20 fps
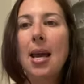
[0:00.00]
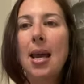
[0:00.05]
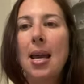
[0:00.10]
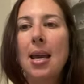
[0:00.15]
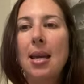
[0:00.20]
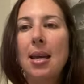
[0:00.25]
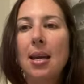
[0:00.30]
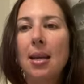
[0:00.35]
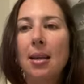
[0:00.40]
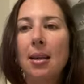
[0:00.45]

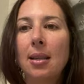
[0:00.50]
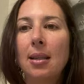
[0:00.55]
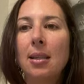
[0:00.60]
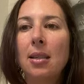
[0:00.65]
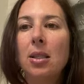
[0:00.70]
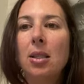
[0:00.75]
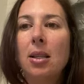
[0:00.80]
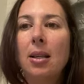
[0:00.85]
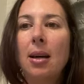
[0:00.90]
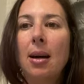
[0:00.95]
And
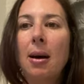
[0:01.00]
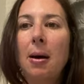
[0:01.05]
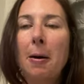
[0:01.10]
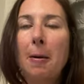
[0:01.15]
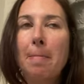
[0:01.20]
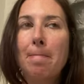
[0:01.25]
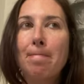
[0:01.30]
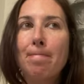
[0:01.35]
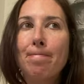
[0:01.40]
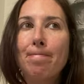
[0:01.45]

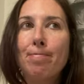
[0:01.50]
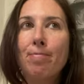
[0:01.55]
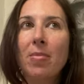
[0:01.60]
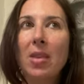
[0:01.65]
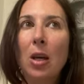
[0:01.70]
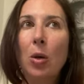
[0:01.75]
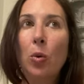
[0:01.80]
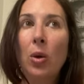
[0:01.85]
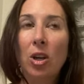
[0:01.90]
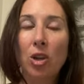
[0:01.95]
um,
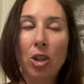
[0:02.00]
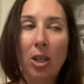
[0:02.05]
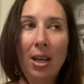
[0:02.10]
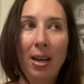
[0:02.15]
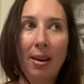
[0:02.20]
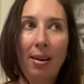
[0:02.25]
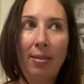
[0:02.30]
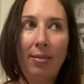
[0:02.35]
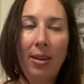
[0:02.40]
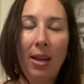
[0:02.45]
we actually
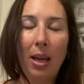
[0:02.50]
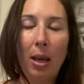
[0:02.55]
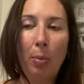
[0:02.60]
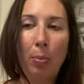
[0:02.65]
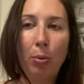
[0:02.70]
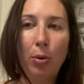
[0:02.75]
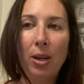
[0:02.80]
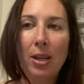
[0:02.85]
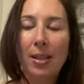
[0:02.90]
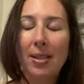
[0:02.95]
have a
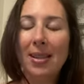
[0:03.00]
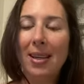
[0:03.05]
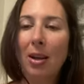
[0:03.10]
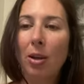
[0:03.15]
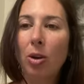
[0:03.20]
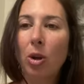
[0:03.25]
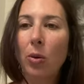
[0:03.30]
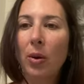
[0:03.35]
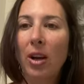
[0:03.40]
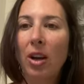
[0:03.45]
pre sale
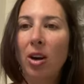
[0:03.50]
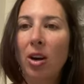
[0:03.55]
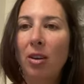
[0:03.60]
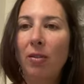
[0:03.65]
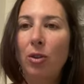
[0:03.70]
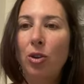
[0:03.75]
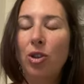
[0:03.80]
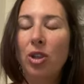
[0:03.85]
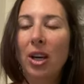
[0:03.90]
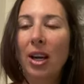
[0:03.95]
going on if
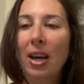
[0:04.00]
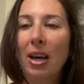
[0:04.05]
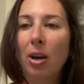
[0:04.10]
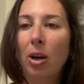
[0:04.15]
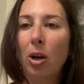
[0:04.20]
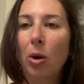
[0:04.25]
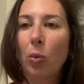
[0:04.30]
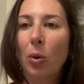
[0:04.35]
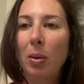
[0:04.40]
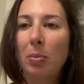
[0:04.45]
you check out
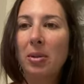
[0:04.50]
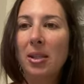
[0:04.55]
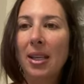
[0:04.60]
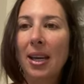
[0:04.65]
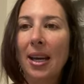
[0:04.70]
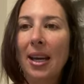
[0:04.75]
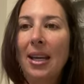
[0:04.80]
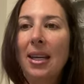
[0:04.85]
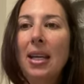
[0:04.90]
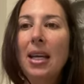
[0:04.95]
our
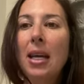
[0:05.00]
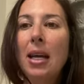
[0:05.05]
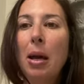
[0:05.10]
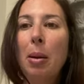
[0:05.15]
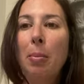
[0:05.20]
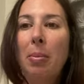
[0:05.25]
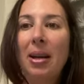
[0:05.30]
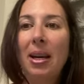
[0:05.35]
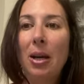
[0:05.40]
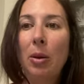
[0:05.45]
website.
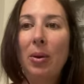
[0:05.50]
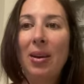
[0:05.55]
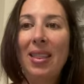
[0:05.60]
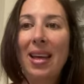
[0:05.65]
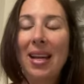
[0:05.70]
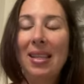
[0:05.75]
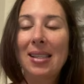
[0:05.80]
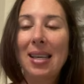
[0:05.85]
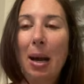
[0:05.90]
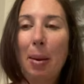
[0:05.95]
But anyway,
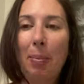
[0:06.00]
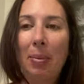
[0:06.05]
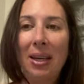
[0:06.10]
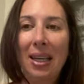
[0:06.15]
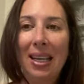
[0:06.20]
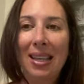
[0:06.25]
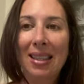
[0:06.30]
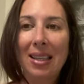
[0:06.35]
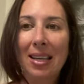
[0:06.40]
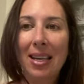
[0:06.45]
that's happening
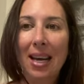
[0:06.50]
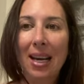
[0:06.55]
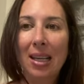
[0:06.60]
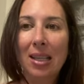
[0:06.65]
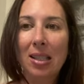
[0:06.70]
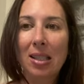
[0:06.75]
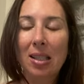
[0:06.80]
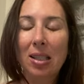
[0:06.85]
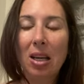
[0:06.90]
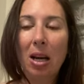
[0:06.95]
in the
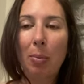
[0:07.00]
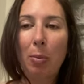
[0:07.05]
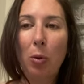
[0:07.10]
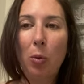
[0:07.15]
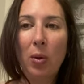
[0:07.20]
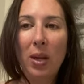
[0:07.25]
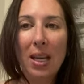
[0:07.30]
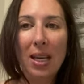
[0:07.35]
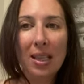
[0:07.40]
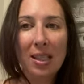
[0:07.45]
next couple
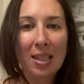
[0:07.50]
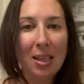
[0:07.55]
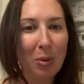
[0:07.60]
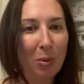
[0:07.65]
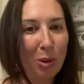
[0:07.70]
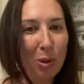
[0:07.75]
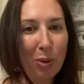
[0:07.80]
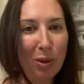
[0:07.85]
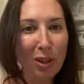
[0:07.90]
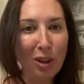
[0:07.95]
weeks that we're
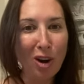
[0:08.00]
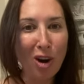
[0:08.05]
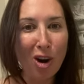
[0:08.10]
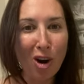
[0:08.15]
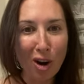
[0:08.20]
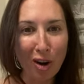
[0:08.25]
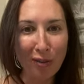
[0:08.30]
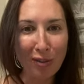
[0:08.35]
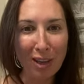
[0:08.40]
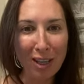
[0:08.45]
doing the
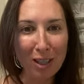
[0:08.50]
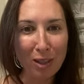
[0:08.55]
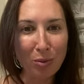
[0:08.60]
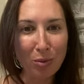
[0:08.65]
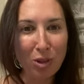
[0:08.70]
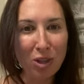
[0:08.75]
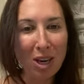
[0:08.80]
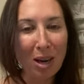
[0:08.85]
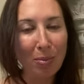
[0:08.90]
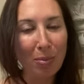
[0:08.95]
harvest,
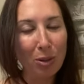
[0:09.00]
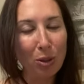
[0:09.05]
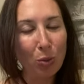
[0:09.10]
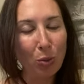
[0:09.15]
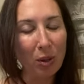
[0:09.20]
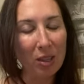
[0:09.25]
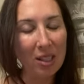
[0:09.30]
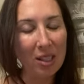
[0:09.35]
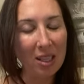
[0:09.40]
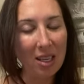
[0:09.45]
which happens
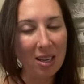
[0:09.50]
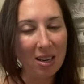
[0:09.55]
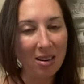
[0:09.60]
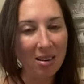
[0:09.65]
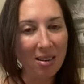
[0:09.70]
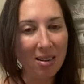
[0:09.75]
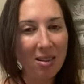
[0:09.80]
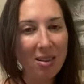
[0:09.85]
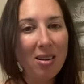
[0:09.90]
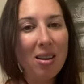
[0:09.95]
once a
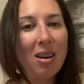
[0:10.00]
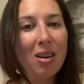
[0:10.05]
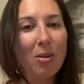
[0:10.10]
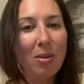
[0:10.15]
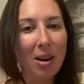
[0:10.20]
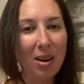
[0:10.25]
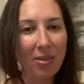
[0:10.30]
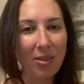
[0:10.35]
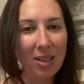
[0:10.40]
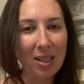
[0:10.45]
year
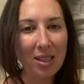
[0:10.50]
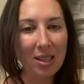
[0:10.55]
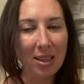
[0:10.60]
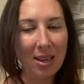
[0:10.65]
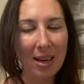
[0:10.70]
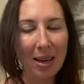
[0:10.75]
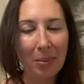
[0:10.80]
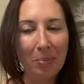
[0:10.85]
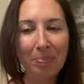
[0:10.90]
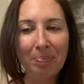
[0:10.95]
around this
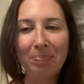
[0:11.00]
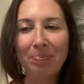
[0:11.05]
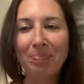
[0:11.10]
time.